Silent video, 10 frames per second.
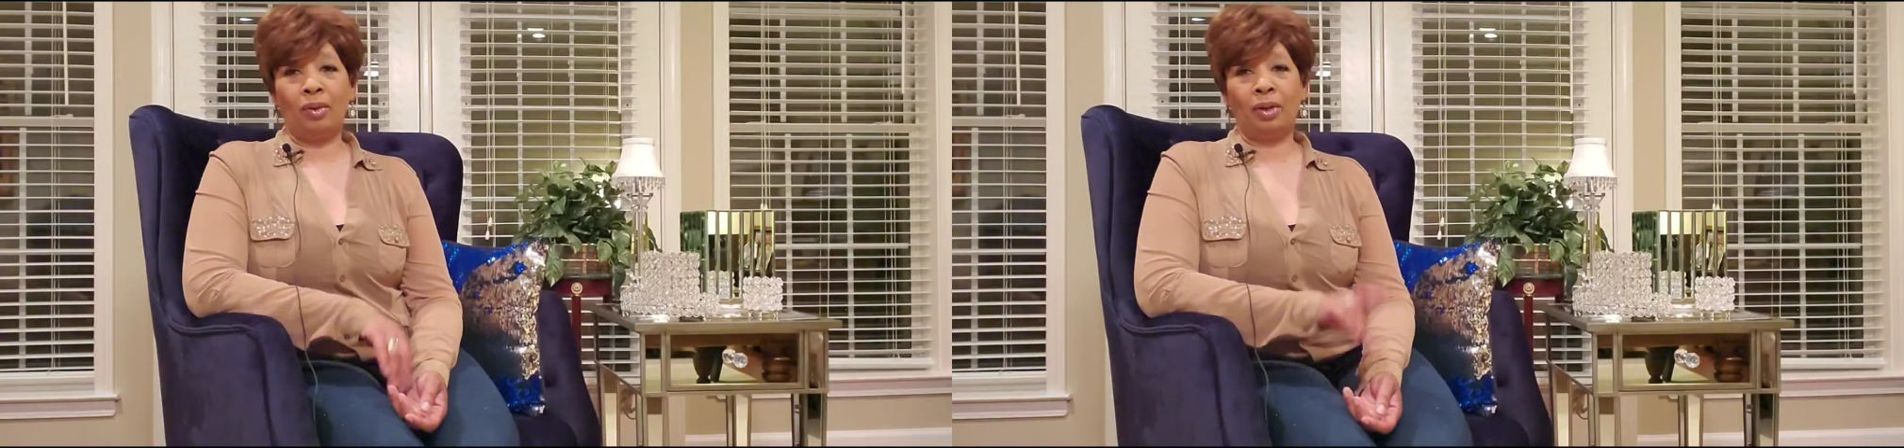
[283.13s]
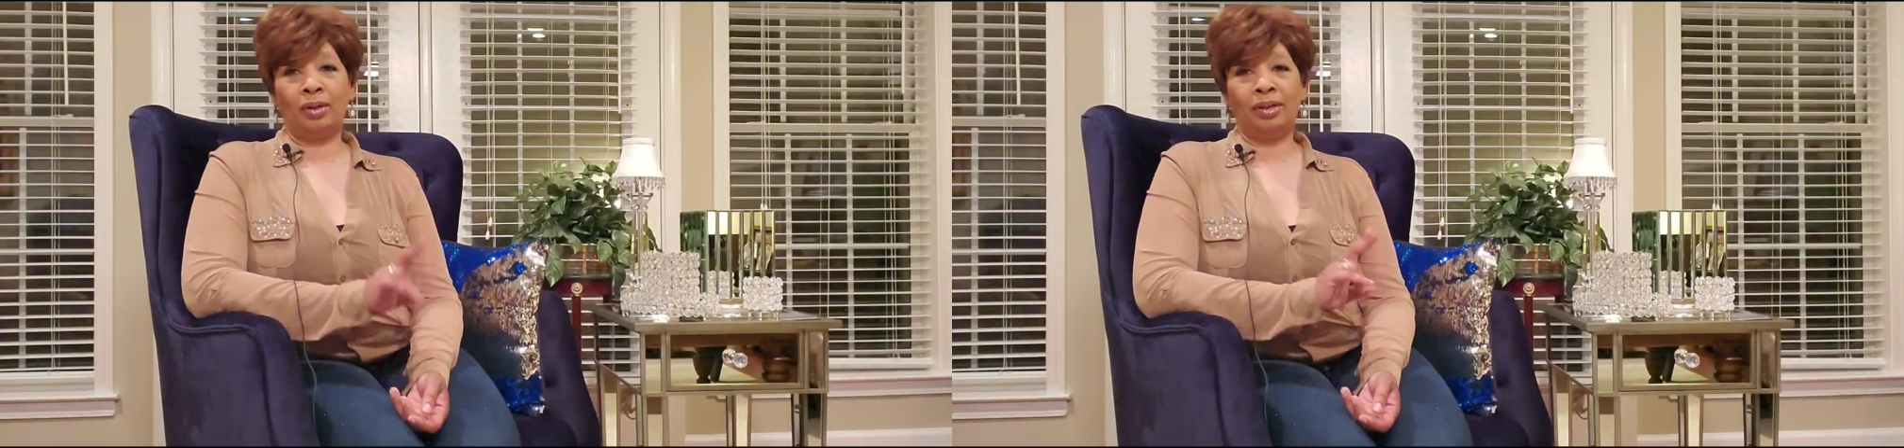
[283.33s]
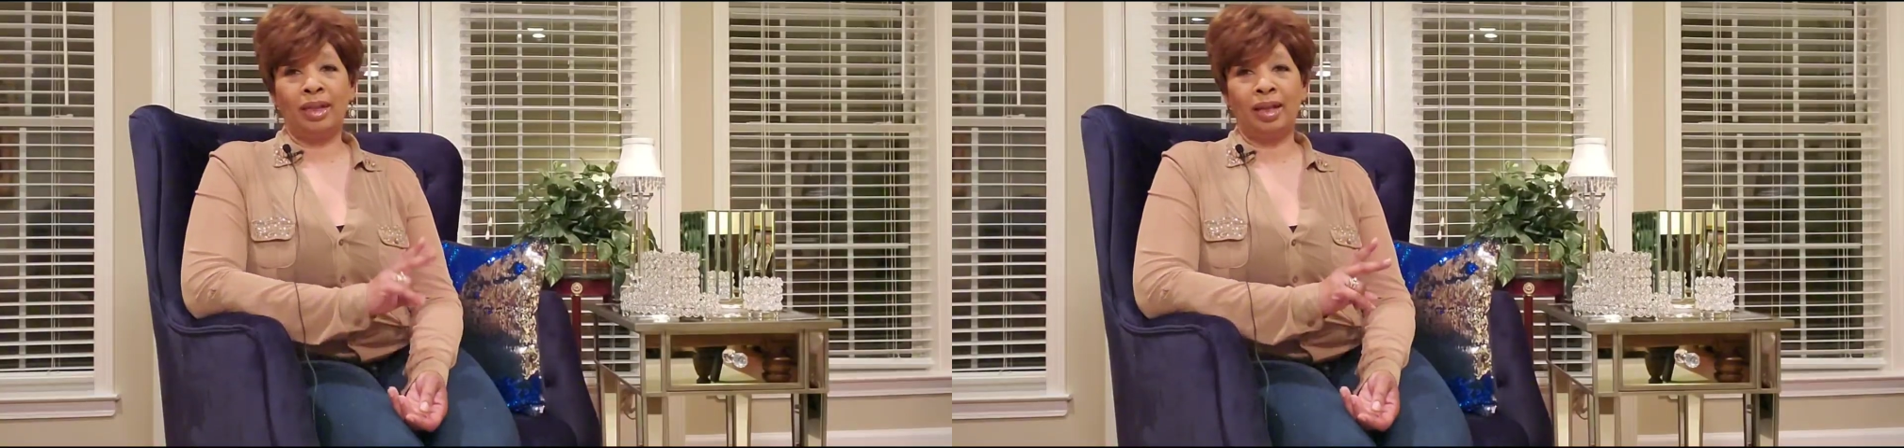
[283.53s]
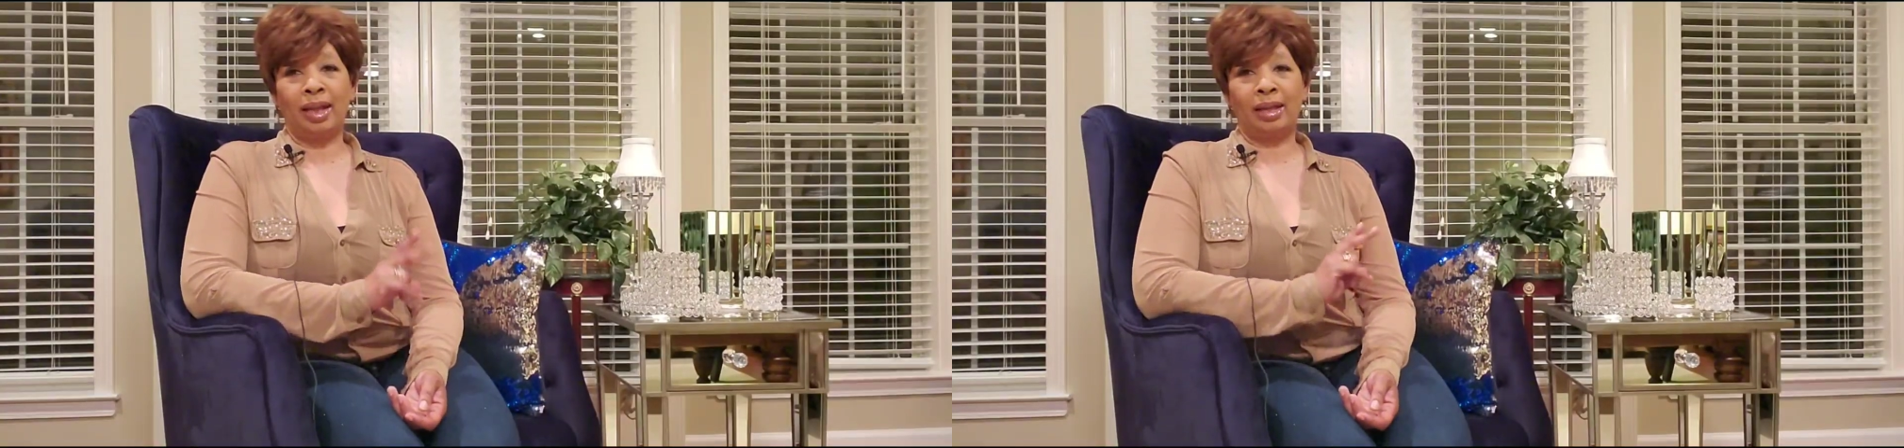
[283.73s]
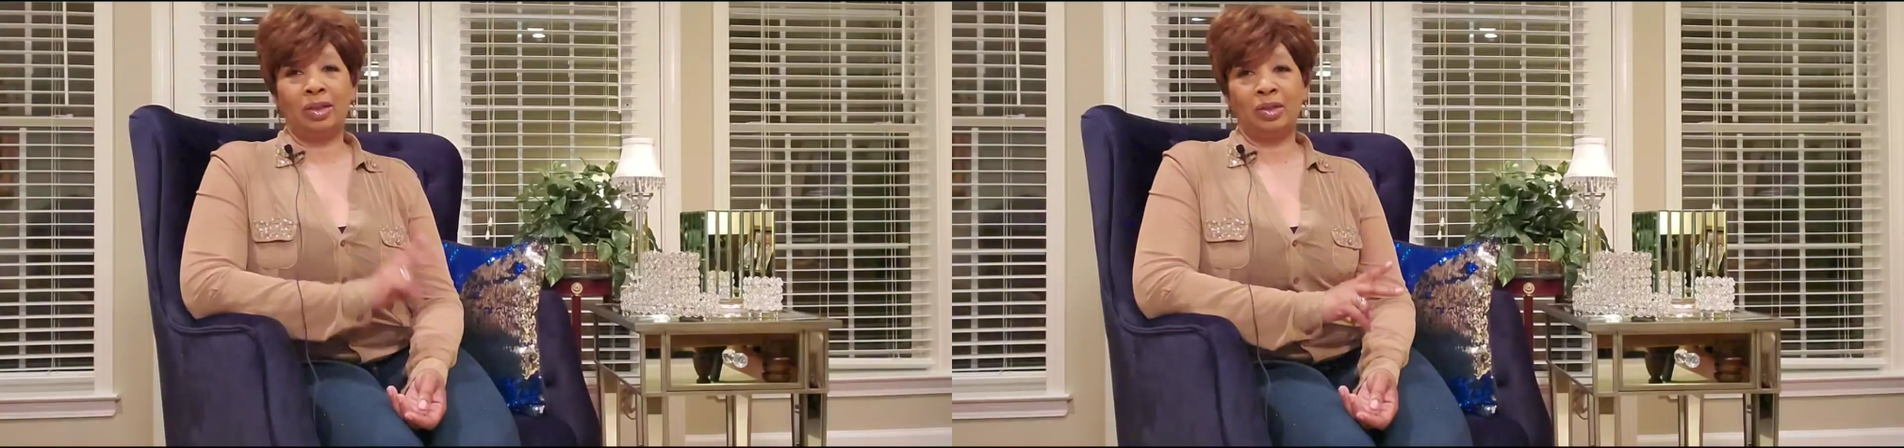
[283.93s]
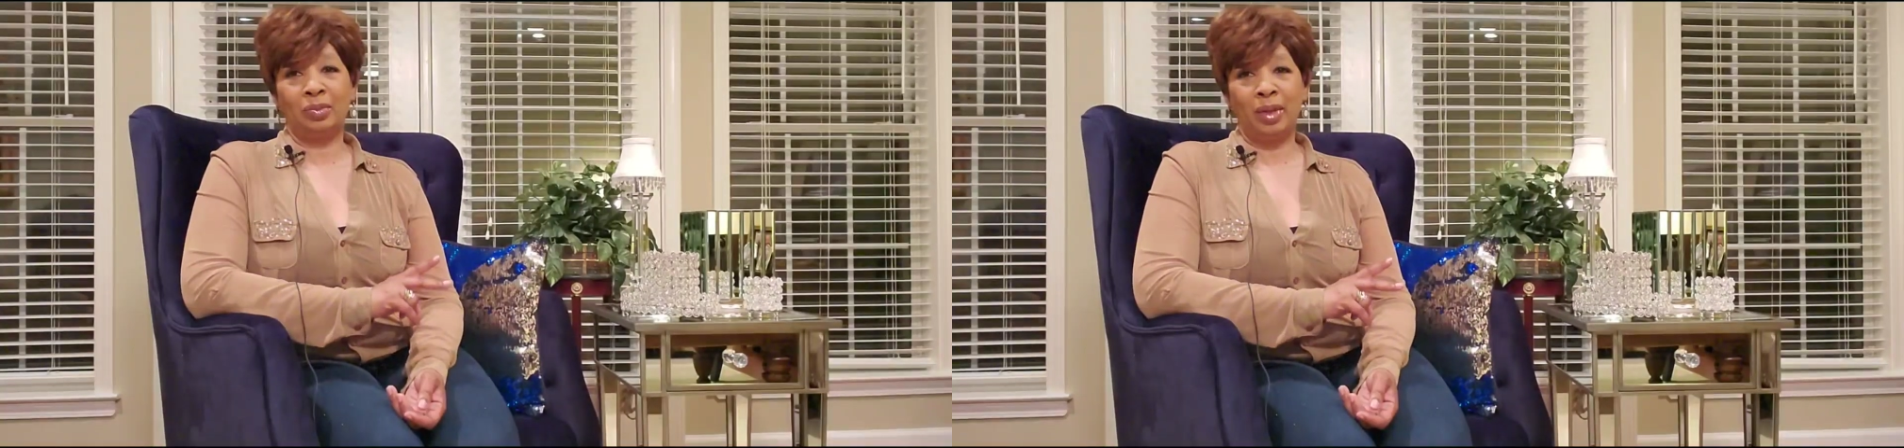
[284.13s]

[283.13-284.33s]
we only stayed like two